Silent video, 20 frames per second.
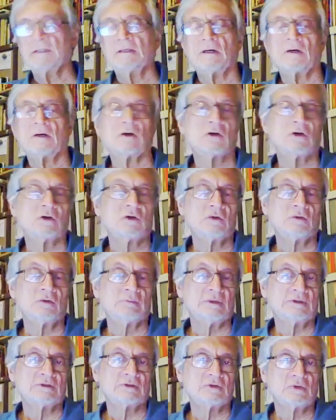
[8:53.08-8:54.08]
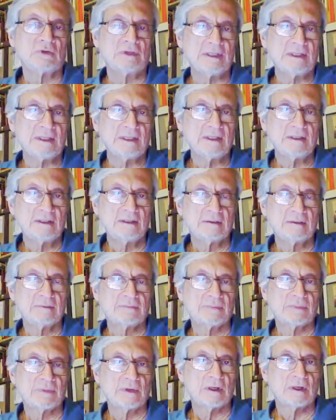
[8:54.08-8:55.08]
Ago means to lead.
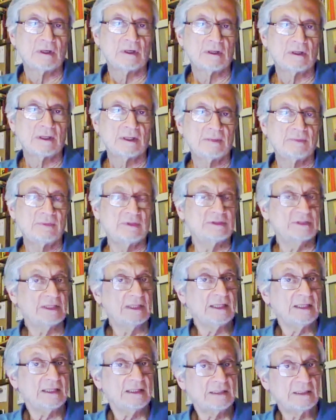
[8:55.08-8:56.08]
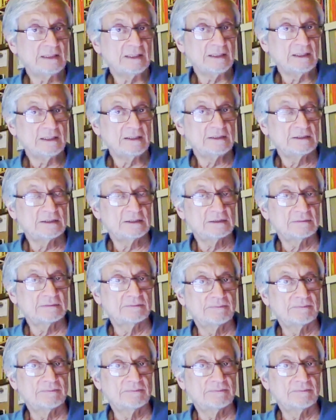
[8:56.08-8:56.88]
Age means he leads.